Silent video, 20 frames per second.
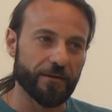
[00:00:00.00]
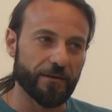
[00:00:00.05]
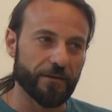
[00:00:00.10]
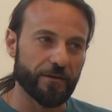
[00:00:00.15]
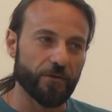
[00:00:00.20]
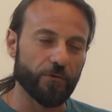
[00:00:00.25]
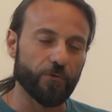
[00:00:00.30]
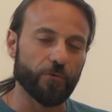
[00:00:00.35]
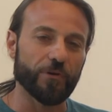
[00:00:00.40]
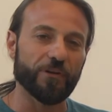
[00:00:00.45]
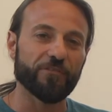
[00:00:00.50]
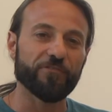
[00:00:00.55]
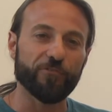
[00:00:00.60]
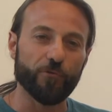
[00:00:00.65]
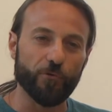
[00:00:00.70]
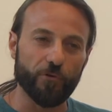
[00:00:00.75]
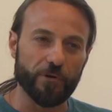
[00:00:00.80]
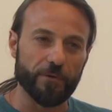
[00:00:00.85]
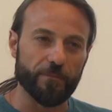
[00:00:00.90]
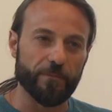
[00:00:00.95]
with the
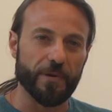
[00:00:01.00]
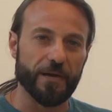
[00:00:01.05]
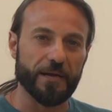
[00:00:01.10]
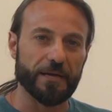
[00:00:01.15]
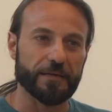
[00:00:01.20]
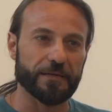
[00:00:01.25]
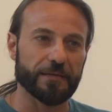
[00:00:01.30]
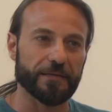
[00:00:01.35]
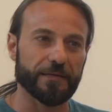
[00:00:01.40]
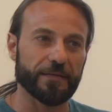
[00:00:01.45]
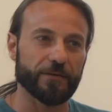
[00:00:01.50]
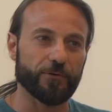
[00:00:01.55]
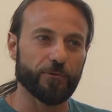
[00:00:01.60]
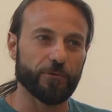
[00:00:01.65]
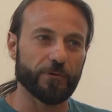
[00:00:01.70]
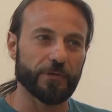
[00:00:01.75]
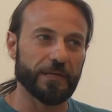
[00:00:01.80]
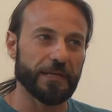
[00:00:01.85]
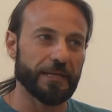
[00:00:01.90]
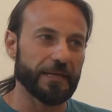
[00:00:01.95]
shape
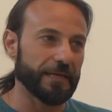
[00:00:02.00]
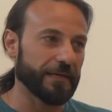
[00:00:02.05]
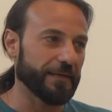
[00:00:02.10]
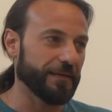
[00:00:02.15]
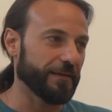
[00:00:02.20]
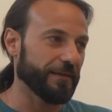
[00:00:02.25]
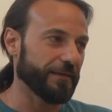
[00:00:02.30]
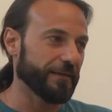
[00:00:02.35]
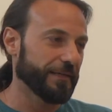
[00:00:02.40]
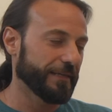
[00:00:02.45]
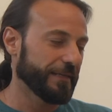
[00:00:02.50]
and